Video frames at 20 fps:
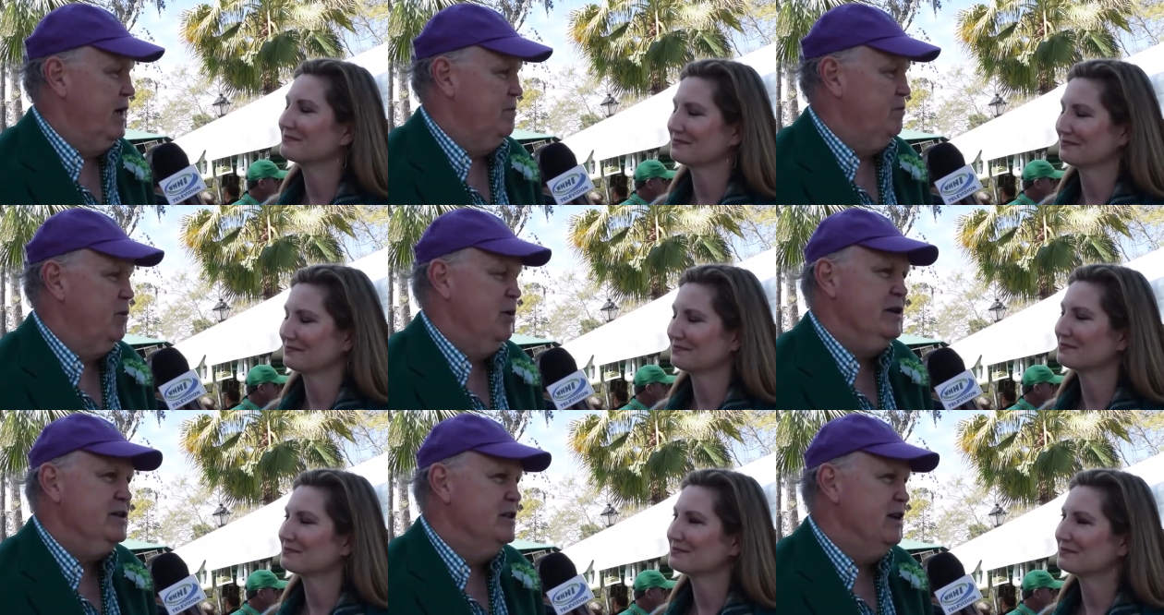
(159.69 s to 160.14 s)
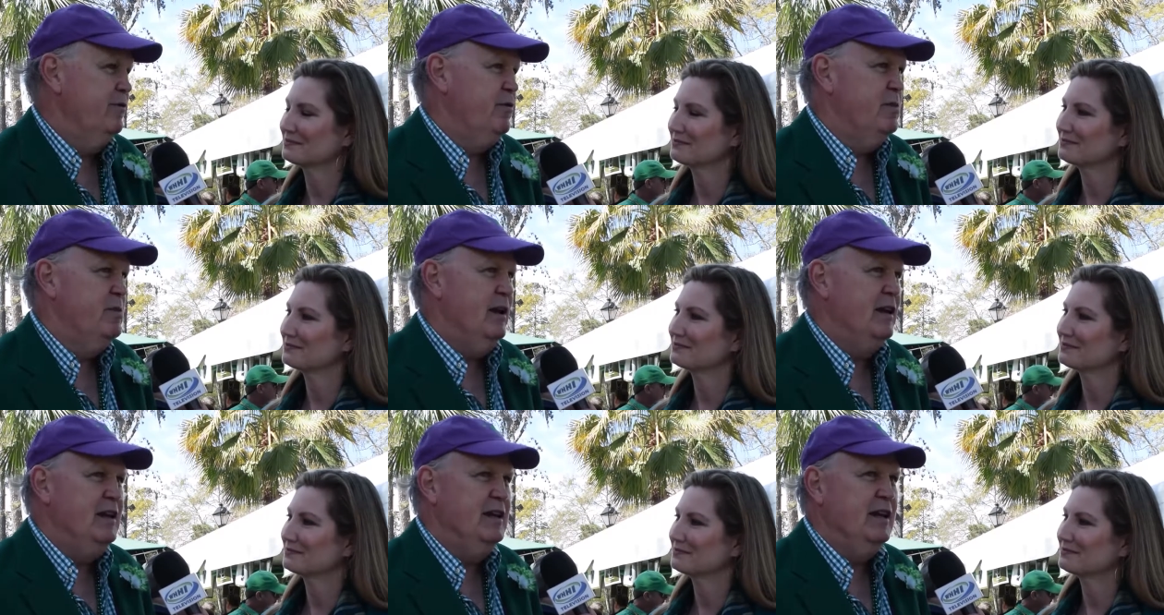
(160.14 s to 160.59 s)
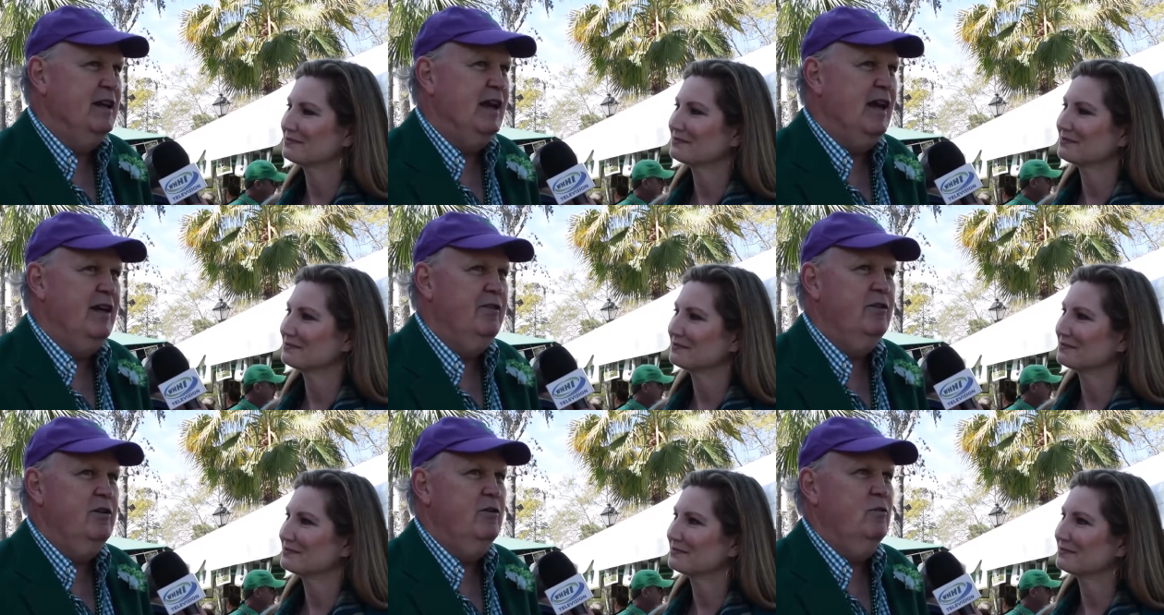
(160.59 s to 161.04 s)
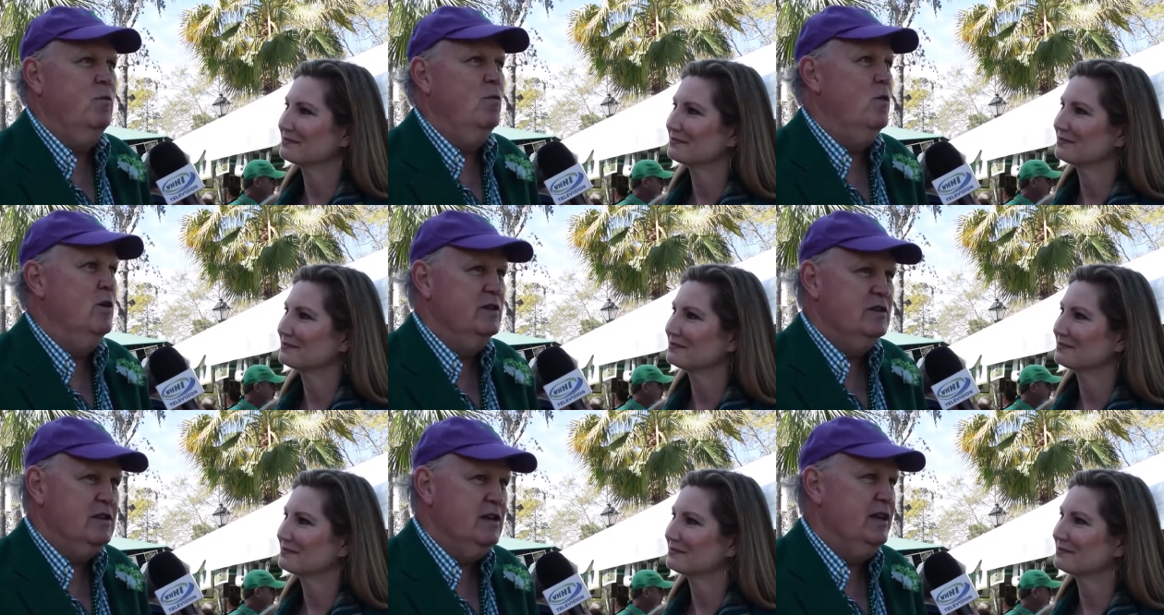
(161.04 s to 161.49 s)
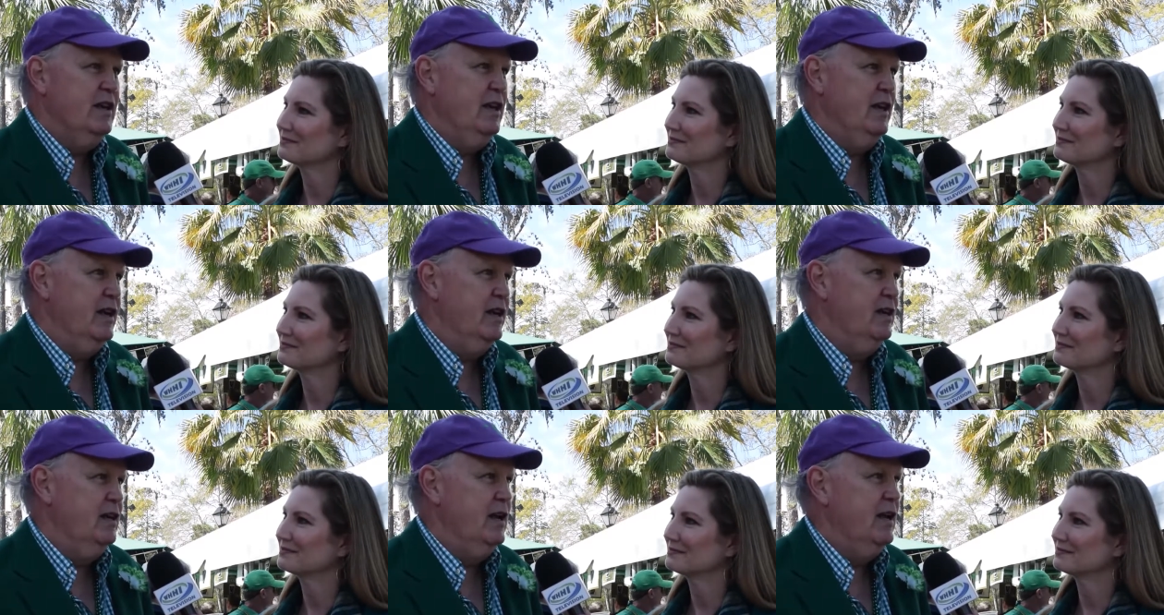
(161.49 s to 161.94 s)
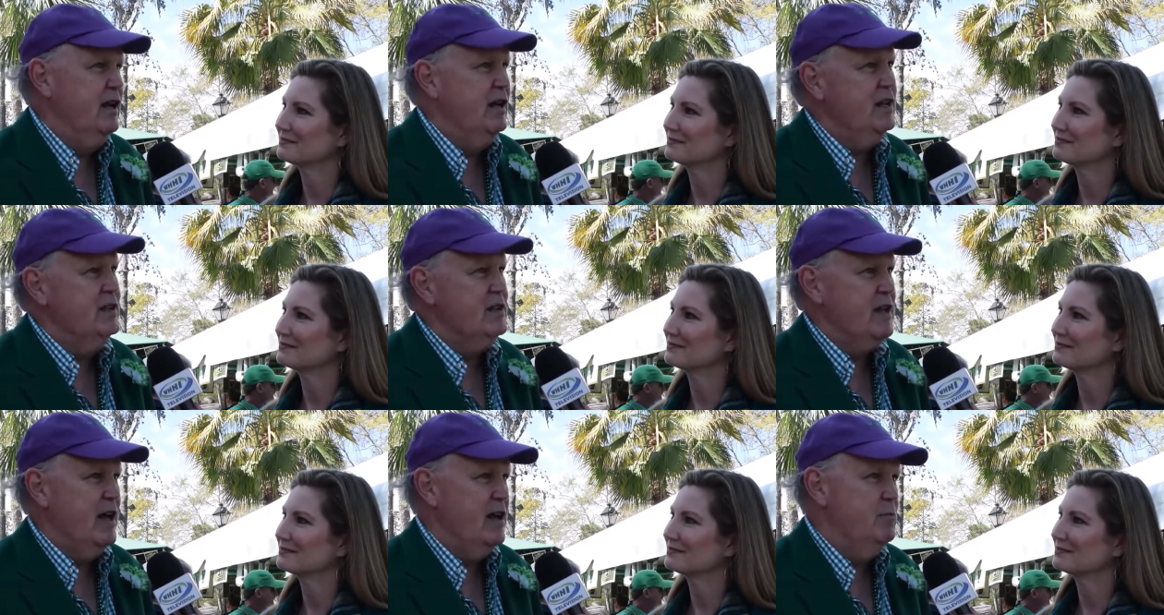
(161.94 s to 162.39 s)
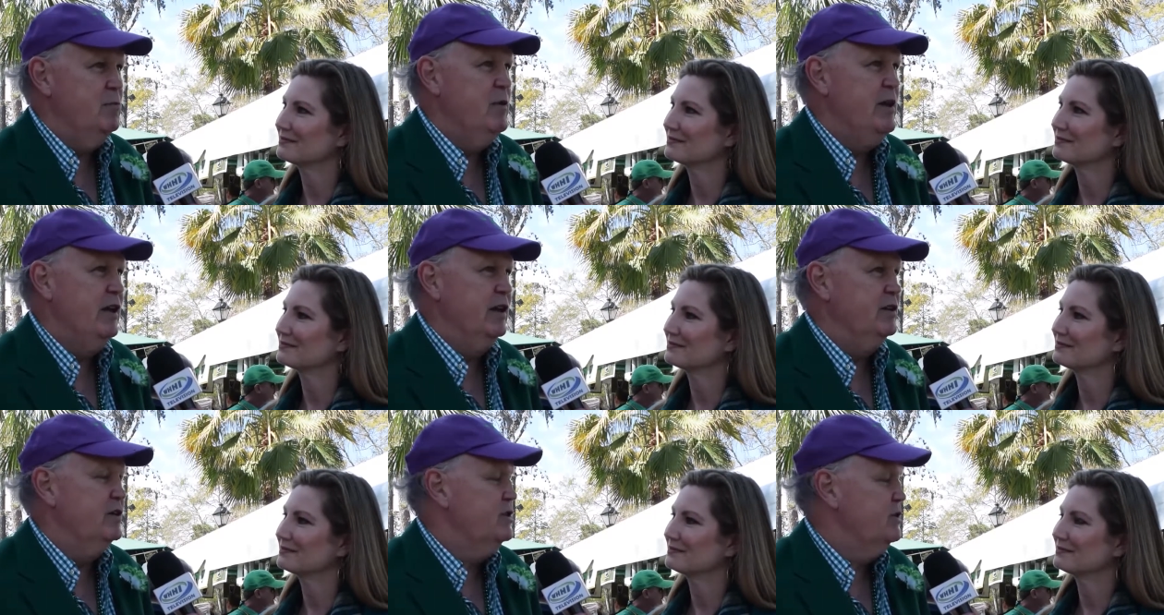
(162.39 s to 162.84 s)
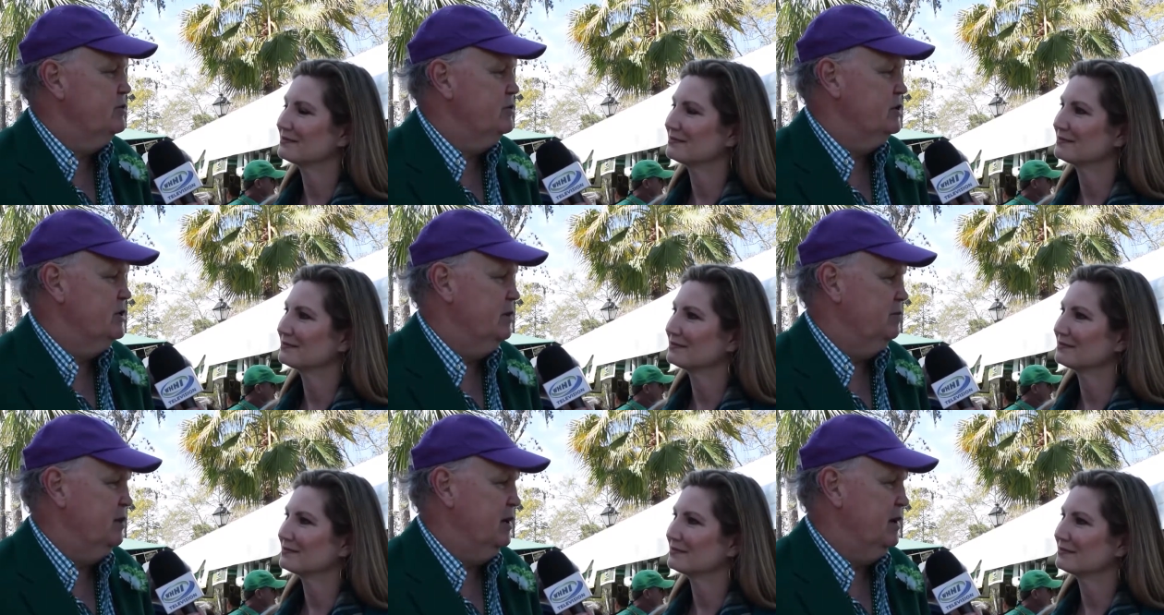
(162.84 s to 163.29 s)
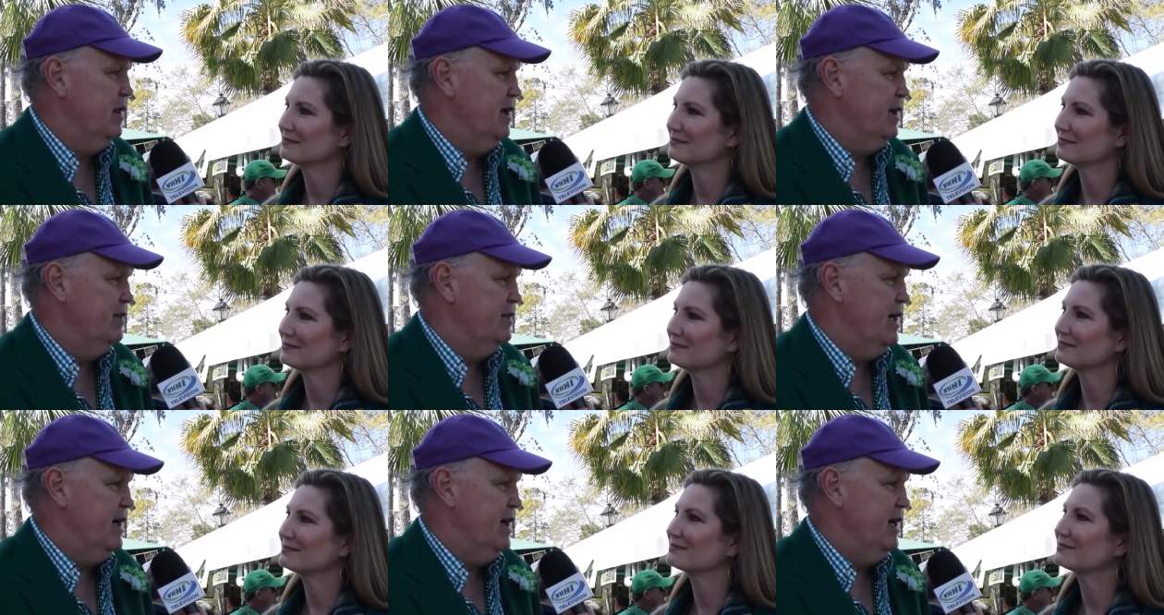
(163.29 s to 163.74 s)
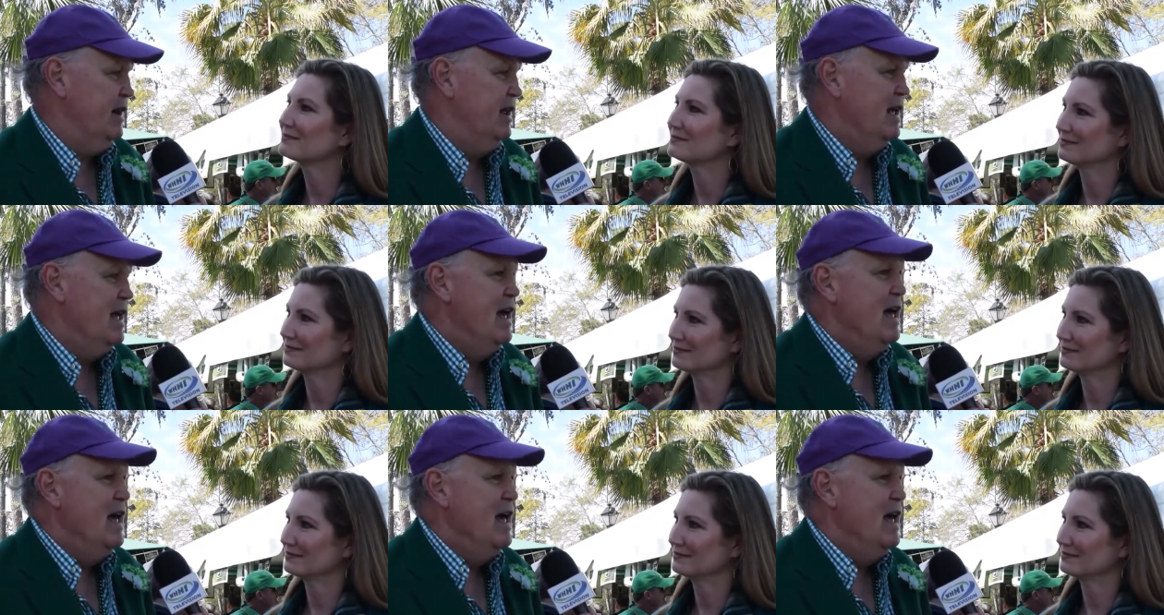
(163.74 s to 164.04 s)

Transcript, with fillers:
Speaker 1: It brings everybody together once again. Anytime we can do something like that,